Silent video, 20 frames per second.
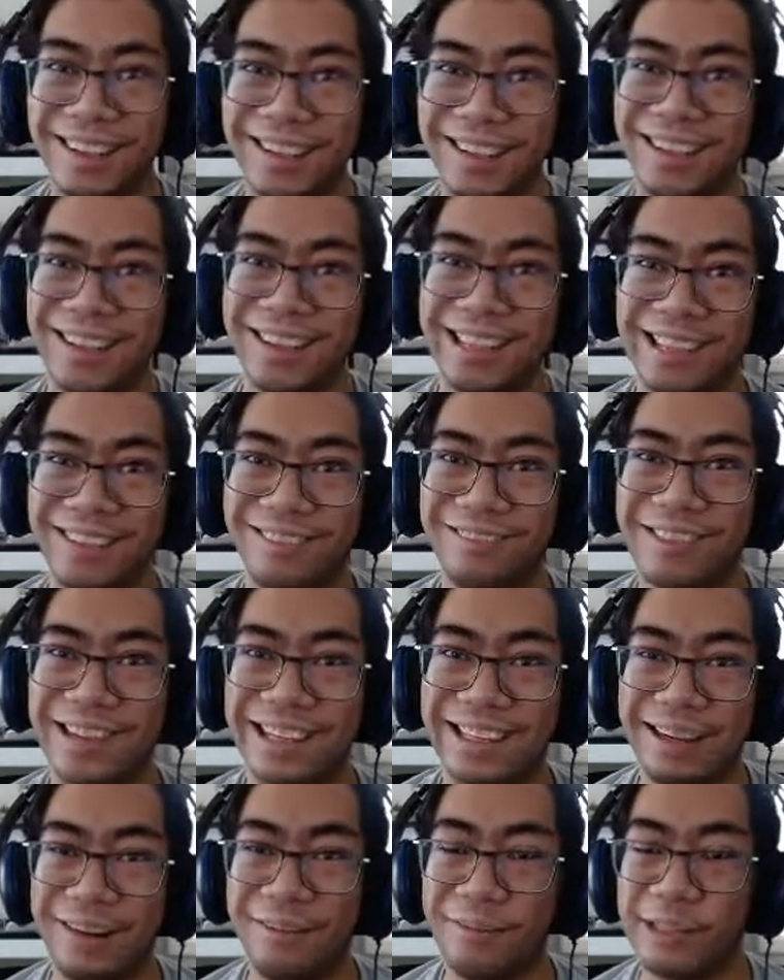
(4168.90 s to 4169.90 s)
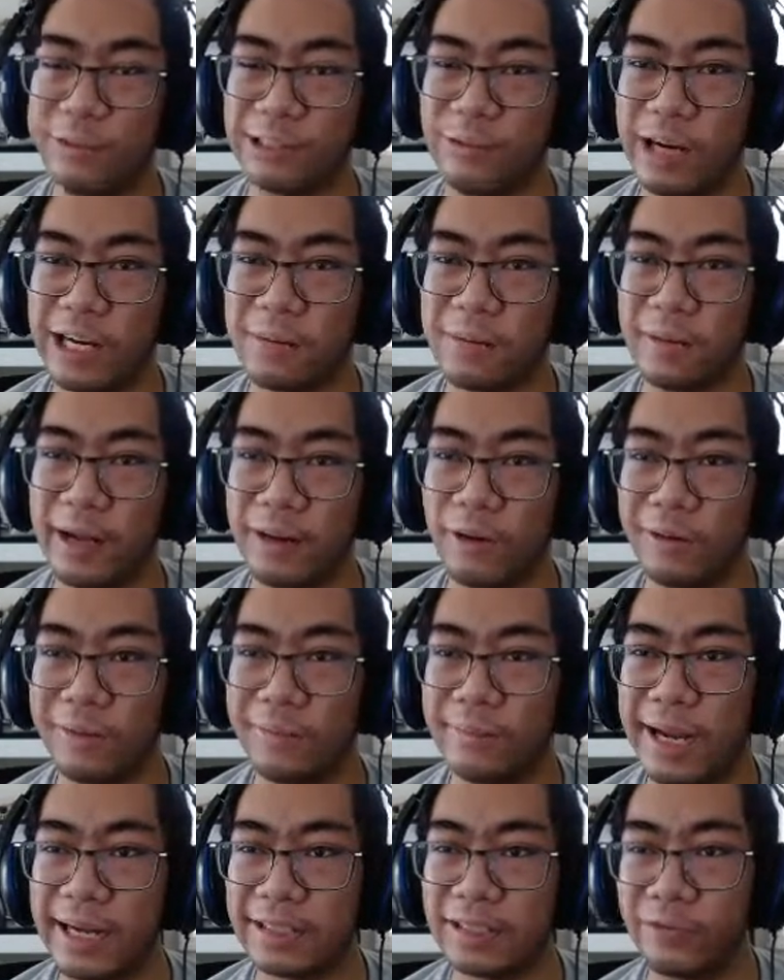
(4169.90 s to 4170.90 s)
Oh man, I was wearing my old
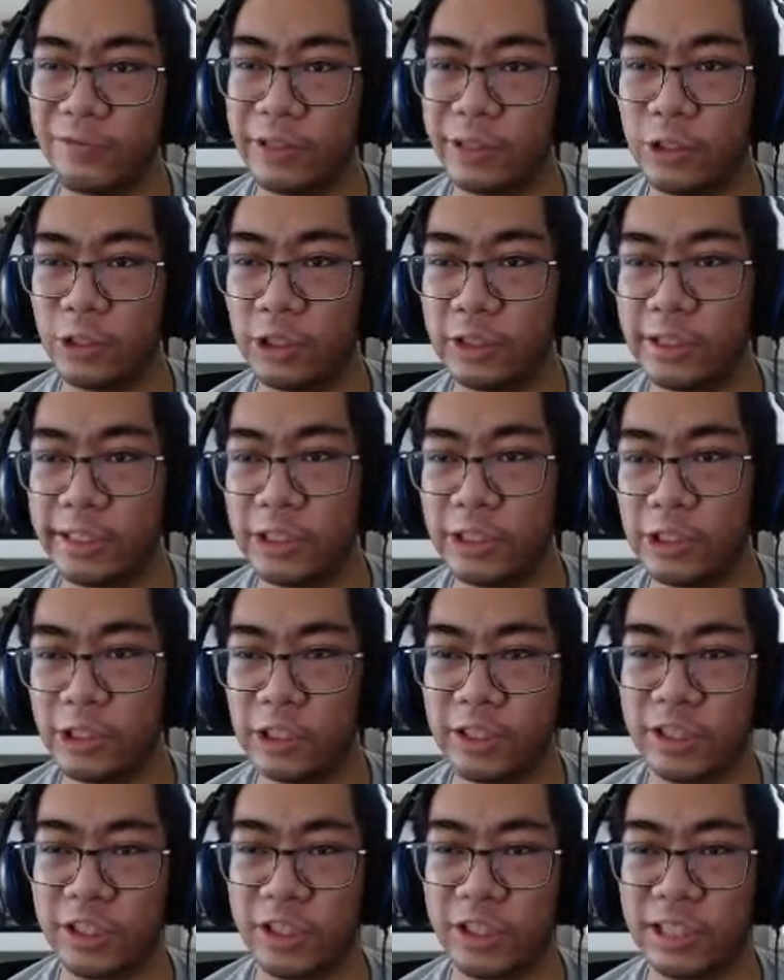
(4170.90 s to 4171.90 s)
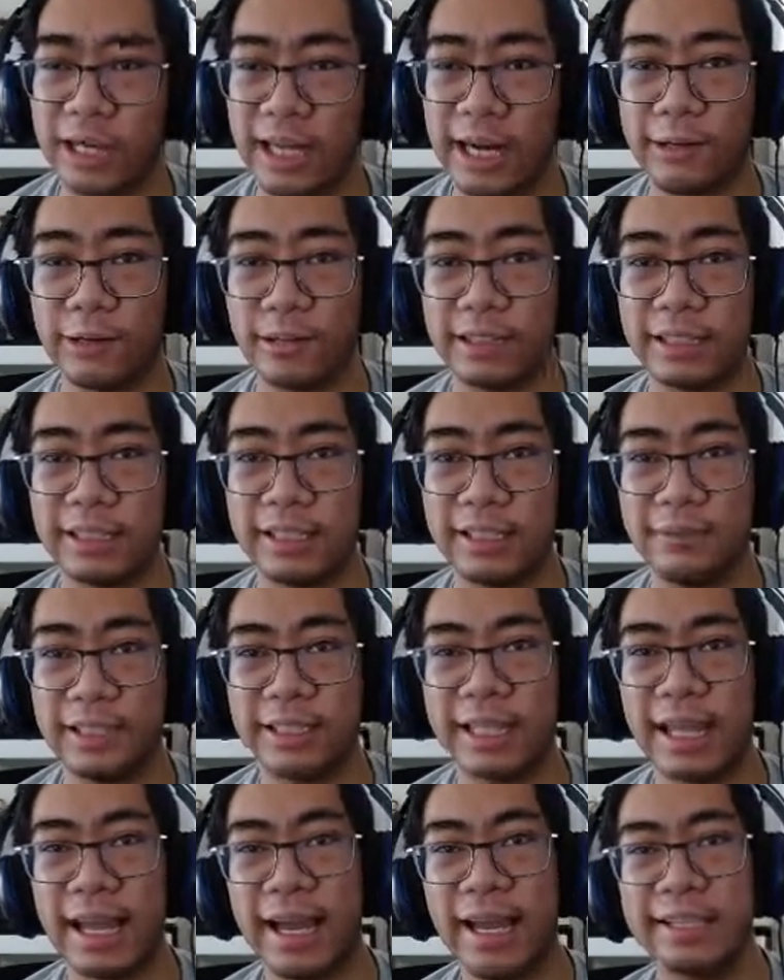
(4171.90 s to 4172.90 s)
Back to the Future t-shirt and Chicago Cubs
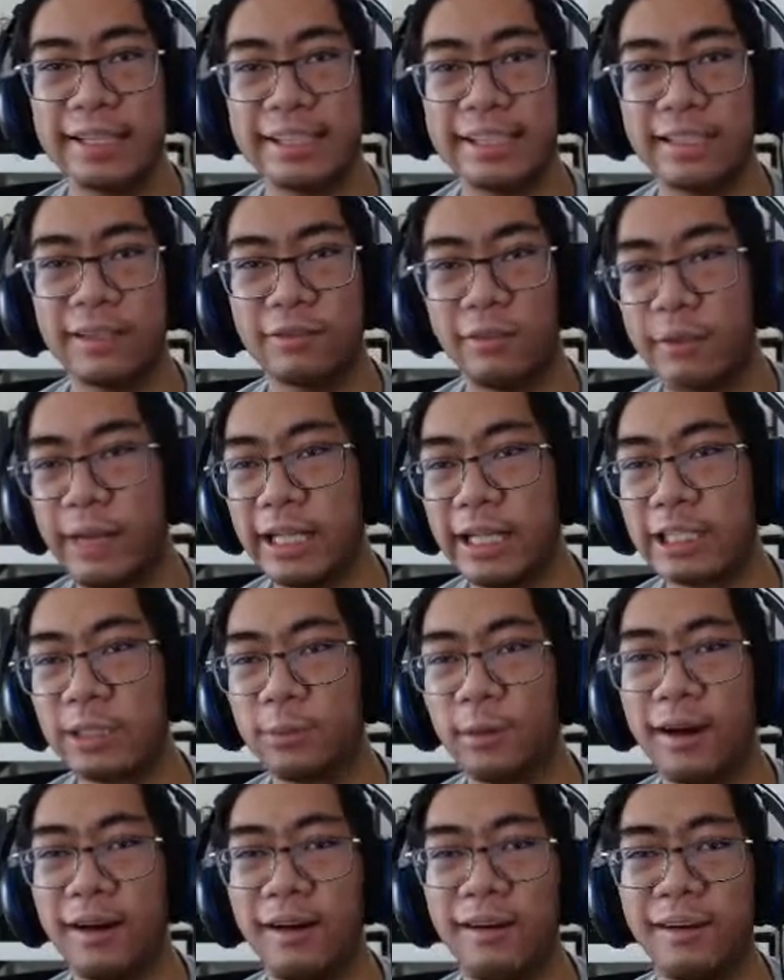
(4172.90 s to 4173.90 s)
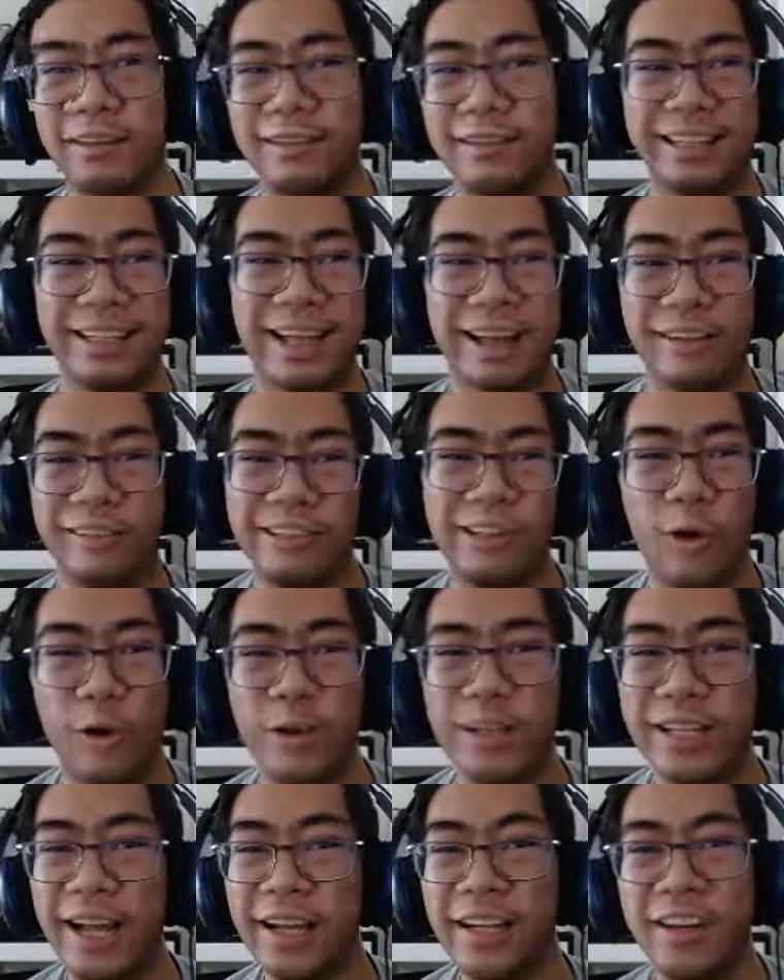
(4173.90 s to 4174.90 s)
hat for baseball, the whole
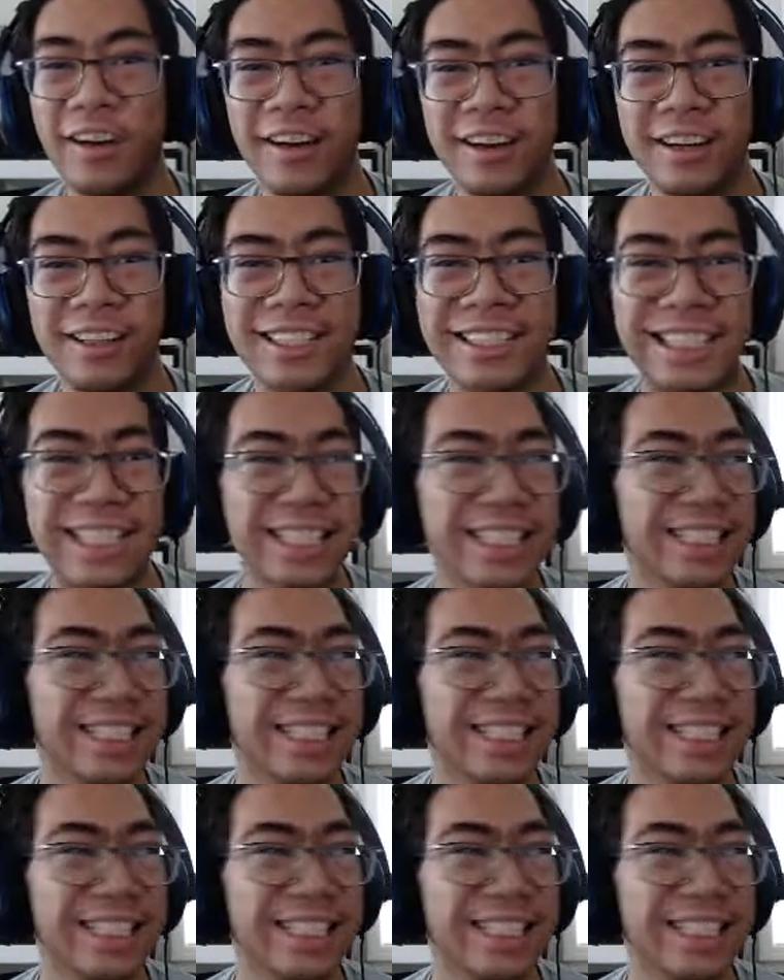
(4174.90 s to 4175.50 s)
9 yards.